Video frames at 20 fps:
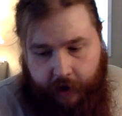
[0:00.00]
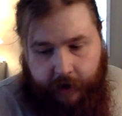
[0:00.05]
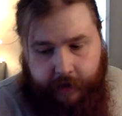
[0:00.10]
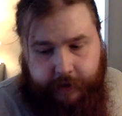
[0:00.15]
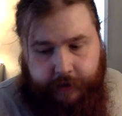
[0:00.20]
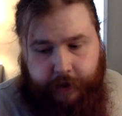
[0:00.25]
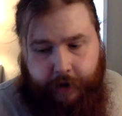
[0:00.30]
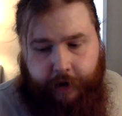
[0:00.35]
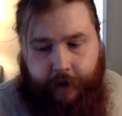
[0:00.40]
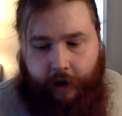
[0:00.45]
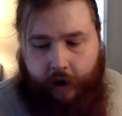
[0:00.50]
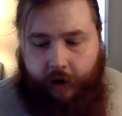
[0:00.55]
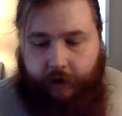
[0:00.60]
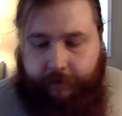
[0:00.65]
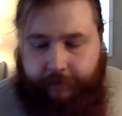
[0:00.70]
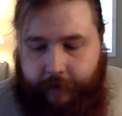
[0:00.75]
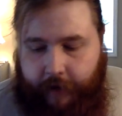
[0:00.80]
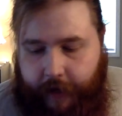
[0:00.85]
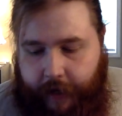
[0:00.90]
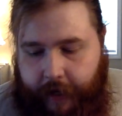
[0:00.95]
starting off
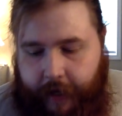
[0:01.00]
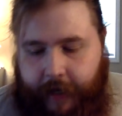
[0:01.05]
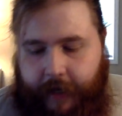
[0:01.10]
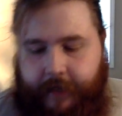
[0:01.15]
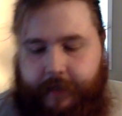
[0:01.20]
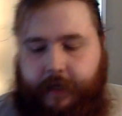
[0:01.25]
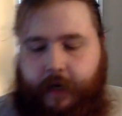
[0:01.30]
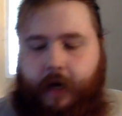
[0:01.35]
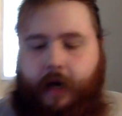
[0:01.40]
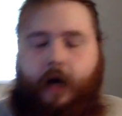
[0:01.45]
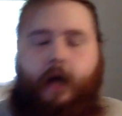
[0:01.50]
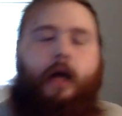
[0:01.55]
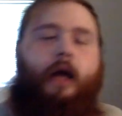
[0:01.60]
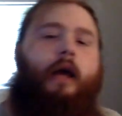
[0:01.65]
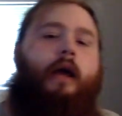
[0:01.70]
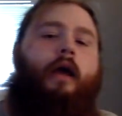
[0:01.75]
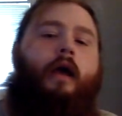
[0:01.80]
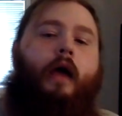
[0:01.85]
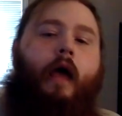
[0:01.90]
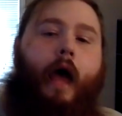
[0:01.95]
is
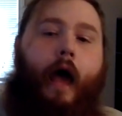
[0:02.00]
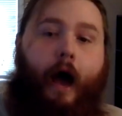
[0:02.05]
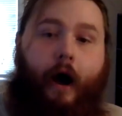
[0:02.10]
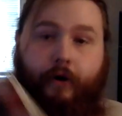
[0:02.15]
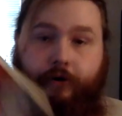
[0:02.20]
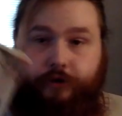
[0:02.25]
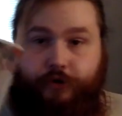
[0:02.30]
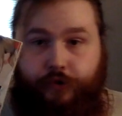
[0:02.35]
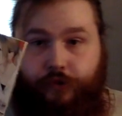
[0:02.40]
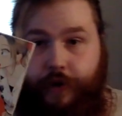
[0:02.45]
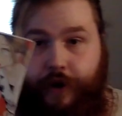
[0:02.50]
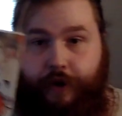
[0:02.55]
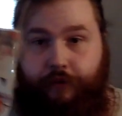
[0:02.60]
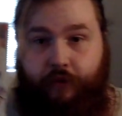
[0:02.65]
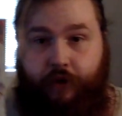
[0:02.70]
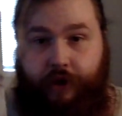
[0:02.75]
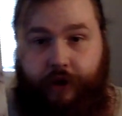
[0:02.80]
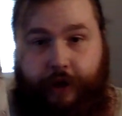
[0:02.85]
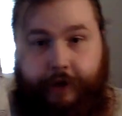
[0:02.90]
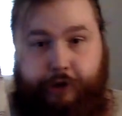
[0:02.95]
How Do We
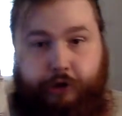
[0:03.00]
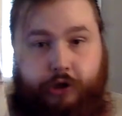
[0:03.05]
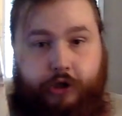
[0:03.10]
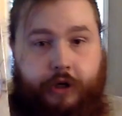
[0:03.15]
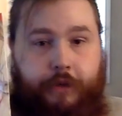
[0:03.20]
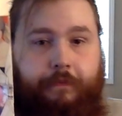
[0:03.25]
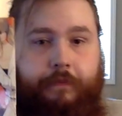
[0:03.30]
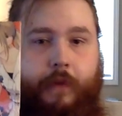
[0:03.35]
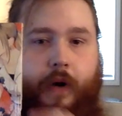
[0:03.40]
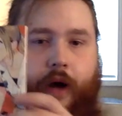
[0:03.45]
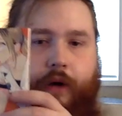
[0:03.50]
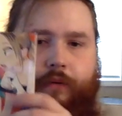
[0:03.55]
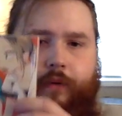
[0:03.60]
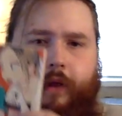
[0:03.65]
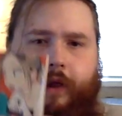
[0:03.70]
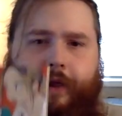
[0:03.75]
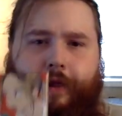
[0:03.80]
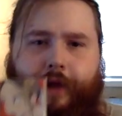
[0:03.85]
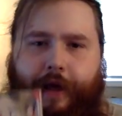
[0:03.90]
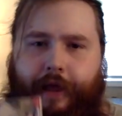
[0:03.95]
Relationship. I
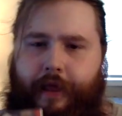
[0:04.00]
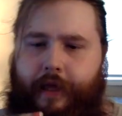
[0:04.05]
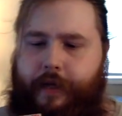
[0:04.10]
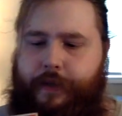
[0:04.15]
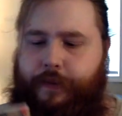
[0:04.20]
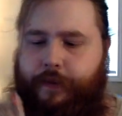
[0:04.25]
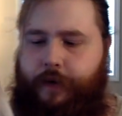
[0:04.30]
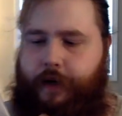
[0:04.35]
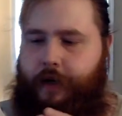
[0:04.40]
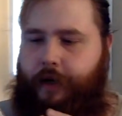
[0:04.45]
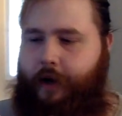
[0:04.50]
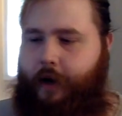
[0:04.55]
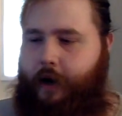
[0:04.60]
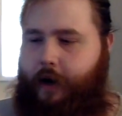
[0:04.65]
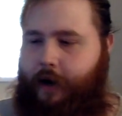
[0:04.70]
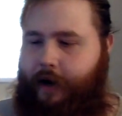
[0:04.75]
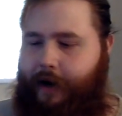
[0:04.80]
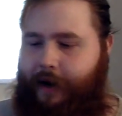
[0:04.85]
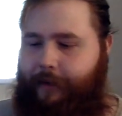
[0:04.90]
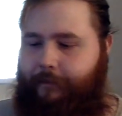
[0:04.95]
really like this
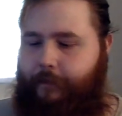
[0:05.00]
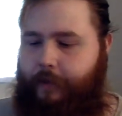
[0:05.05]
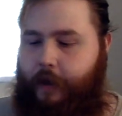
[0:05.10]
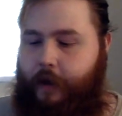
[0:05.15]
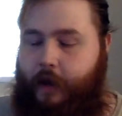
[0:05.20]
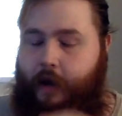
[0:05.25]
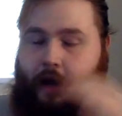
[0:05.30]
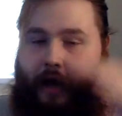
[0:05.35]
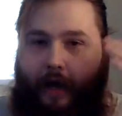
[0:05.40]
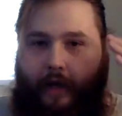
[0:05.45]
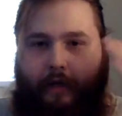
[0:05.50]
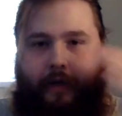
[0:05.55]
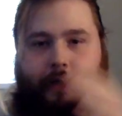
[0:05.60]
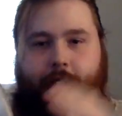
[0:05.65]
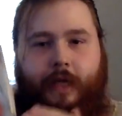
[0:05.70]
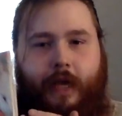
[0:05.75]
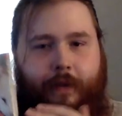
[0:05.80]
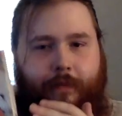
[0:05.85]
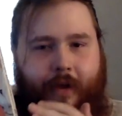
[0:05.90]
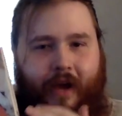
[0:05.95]
one. It
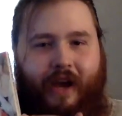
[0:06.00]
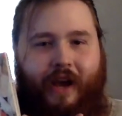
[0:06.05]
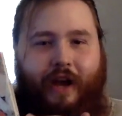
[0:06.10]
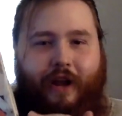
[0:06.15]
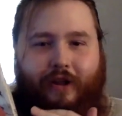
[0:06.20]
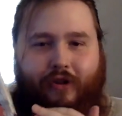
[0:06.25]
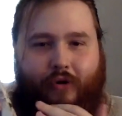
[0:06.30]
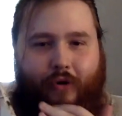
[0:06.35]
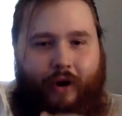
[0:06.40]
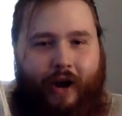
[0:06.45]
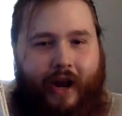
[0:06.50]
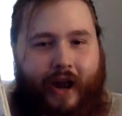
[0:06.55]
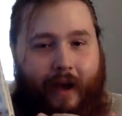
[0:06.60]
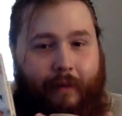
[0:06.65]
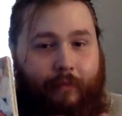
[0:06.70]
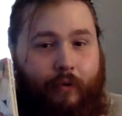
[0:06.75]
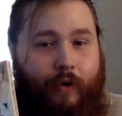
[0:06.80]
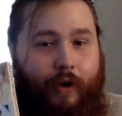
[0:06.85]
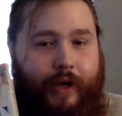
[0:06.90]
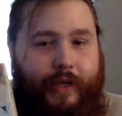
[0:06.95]
does get me annoyed
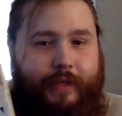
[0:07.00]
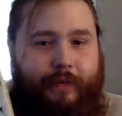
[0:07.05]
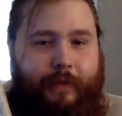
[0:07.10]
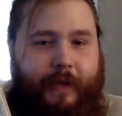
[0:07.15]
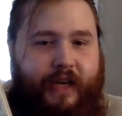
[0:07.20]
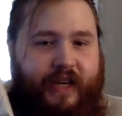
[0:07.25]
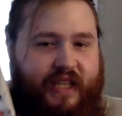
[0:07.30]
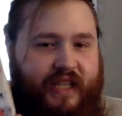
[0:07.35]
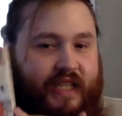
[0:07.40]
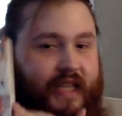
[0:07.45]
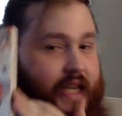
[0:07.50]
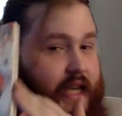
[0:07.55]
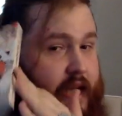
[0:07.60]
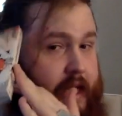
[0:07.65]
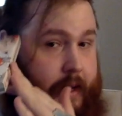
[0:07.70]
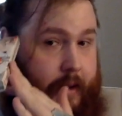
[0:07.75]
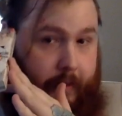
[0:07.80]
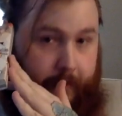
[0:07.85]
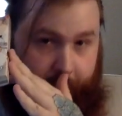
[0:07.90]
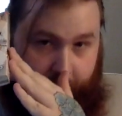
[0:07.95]
at points because
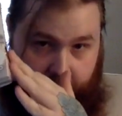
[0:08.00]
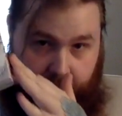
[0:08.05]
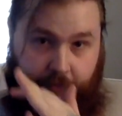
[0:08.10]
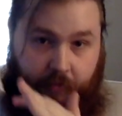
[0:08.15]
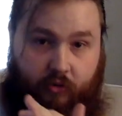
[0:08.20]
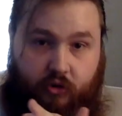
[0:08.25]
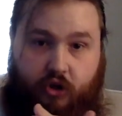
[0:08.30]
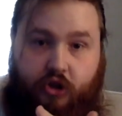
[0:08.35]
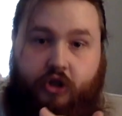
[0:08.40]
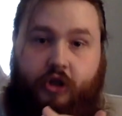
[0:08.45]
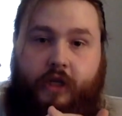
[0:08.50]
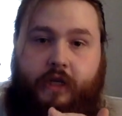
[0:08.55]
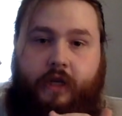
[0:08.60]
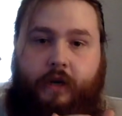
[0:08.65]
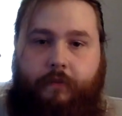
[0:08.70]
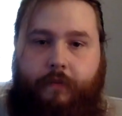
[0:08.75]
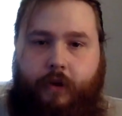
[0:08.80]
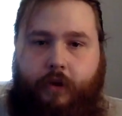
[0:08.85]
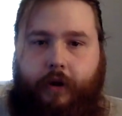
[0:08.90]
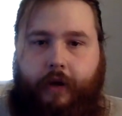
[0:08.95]
people should just
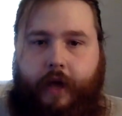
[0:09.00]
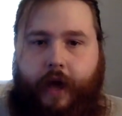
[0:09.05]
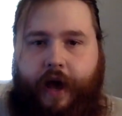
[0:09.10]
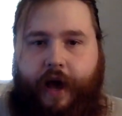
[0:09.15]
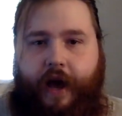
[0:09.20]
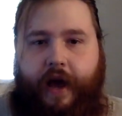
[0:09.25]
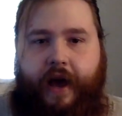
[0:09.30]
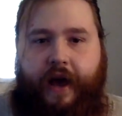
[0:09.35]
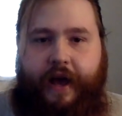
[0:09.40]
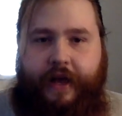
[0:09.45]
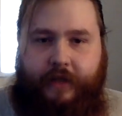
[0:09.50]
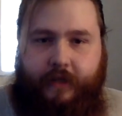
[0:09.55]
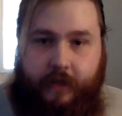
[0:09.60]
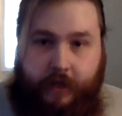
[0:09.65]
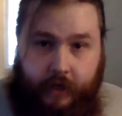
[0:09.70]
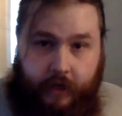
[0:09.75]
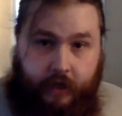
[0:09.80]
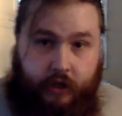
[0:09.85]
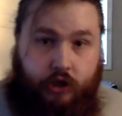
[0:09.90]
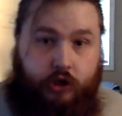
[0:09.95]
communicate and
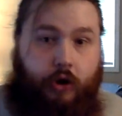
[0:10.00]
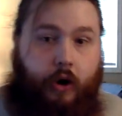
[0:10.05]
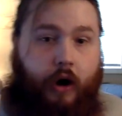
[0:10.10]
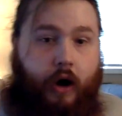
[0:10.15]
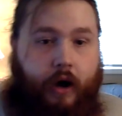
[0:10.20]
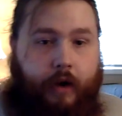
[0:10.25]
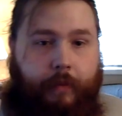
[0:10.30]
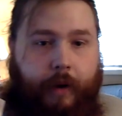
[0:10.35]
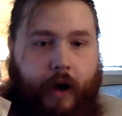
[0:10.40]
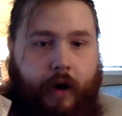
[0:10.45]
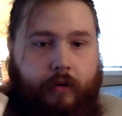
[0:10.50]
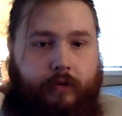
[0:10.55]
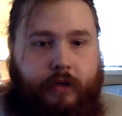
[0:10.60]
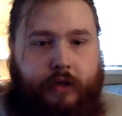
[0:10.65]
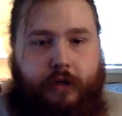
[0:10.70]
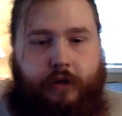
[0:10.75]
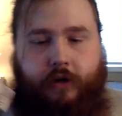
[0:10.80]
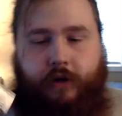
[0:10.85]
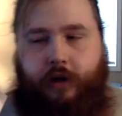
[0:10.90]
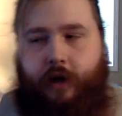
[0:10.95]
talk about
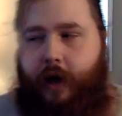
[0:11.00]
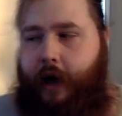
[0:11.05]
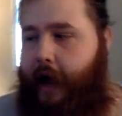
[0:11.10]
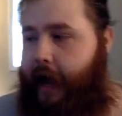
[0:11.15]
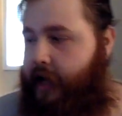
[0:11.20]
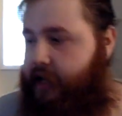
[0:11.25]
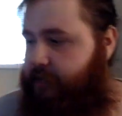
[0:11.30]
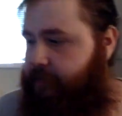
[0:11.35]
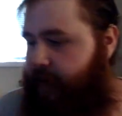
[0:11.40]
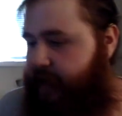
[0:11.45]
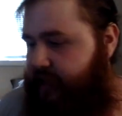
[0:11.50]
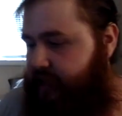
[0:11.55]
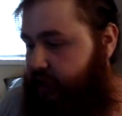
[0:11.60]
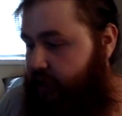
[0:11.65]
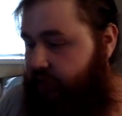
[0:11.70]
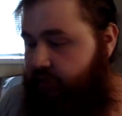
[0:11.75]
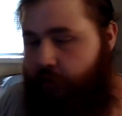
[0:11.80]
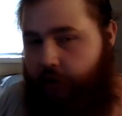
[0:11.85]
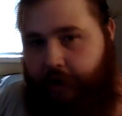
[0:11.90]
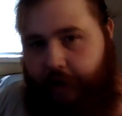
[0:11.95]
certain aspects
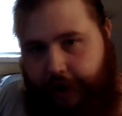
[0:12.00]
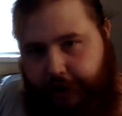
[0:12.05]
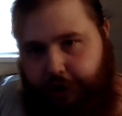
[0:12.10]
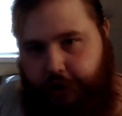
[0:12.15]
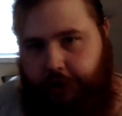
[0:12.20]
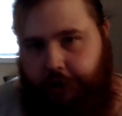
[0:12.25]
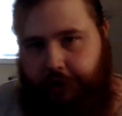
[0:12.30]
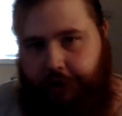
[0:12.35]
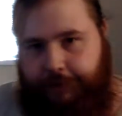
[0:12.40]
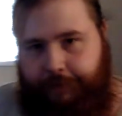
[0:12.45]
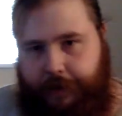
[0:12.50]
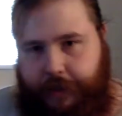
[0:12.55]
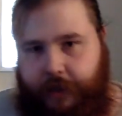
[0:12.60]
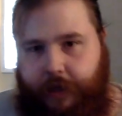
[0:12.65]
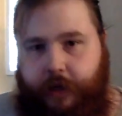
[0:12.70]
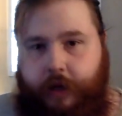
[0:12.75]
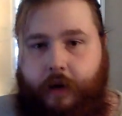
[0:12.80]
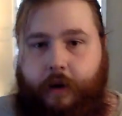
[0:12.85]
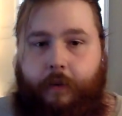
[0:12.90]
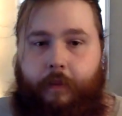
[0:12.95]
of relationships.
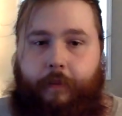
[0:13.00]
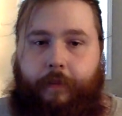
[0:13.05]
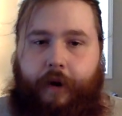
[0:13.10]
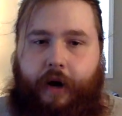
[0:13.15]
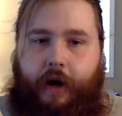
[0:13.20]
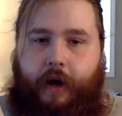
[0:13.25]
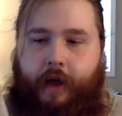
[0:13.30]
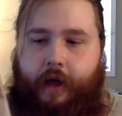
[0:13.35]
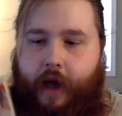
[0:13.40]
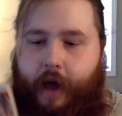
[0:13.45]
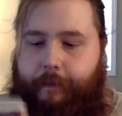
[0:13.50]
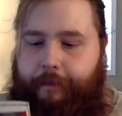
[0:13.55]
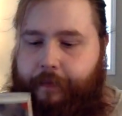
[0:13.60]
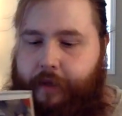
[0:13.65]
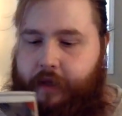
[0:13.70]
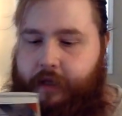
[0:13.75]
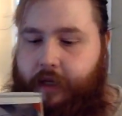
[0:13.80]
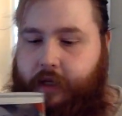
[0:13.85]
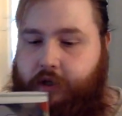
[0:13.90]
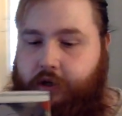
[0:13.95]
But yeah,
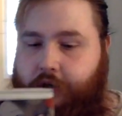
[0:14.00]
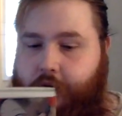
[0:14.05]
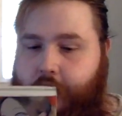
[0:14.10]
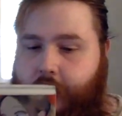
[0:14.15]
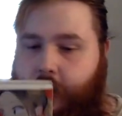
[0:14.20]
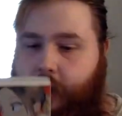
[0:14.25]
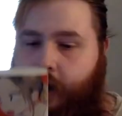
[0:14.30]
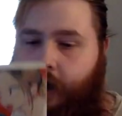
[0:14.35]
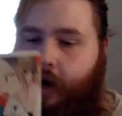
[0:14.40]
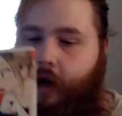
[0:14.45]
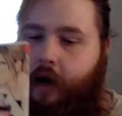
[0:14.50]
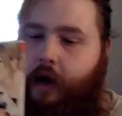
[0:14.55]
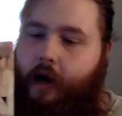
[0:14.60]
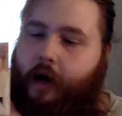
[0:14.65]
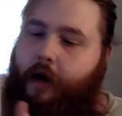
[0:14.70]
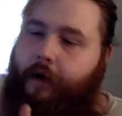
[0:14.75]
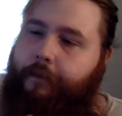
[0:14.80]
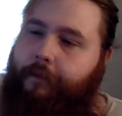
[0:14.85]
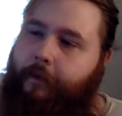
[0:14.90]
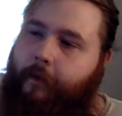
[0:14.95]
essentially,
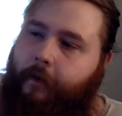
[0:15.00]
I